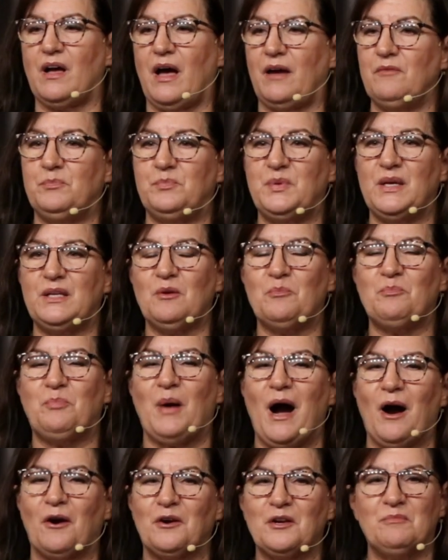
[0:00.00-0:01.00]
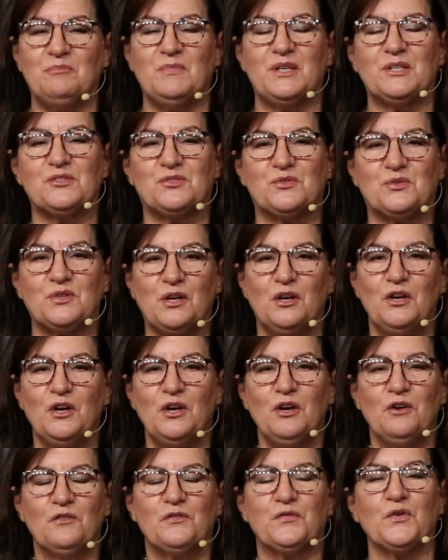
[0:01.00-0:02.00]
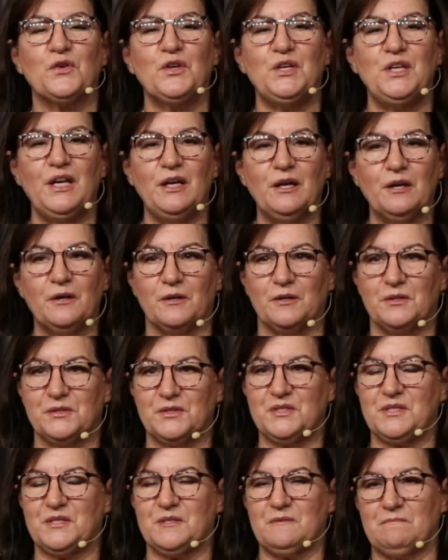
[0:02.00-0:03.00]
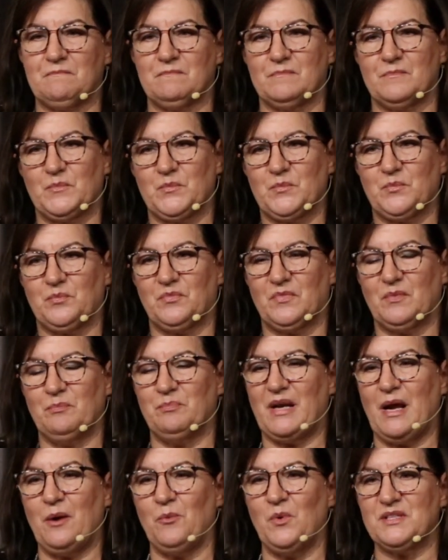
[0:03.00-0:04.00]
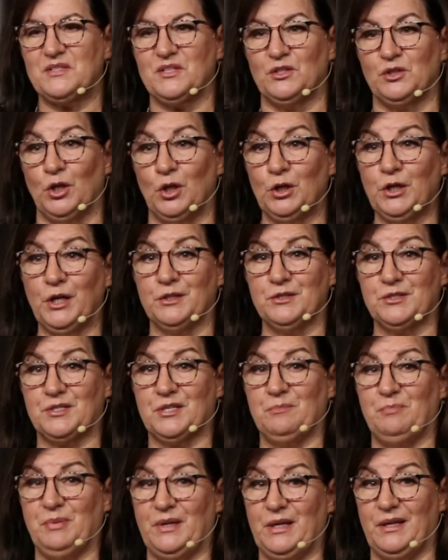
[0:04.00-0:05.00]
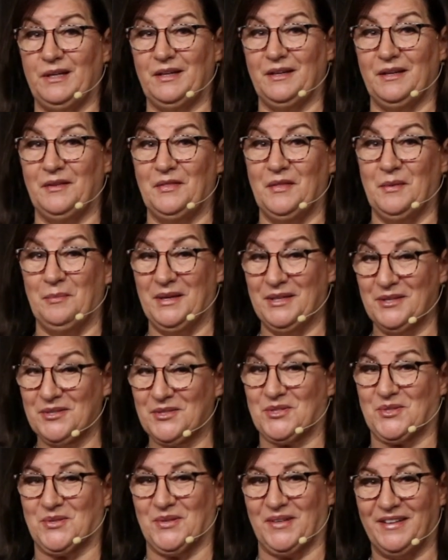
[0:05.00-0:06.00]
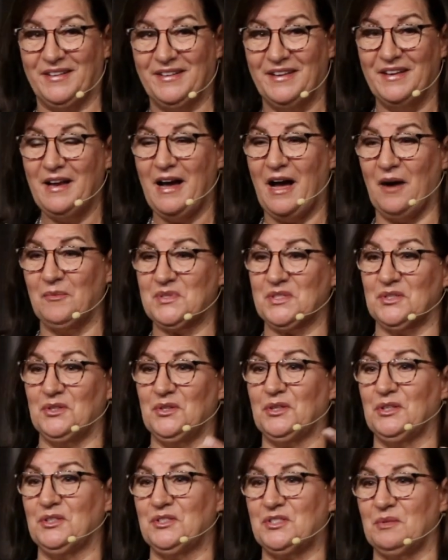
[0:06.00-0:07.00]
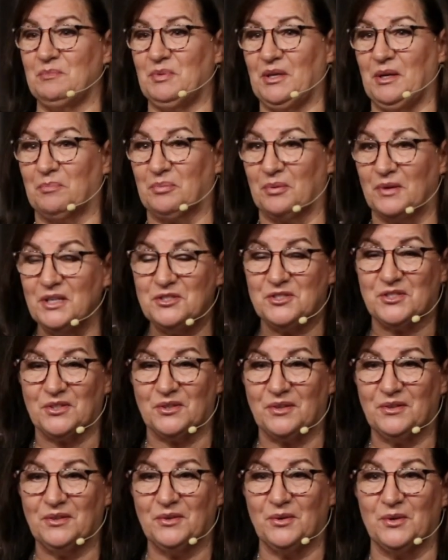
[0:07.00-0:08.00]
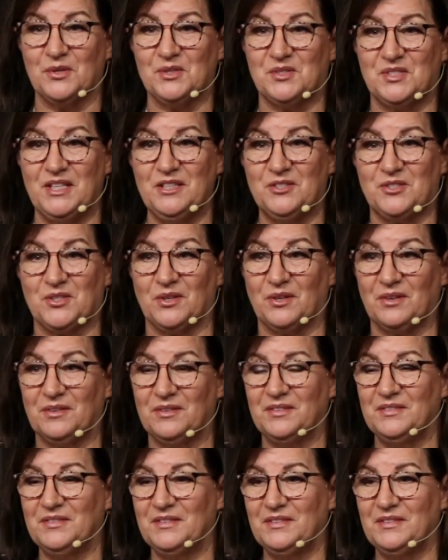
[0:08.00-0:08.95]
I've been a part of ministry for years. But I wasn't looking to be in the ministry. I wasn't looking to be a preacher or a teacher.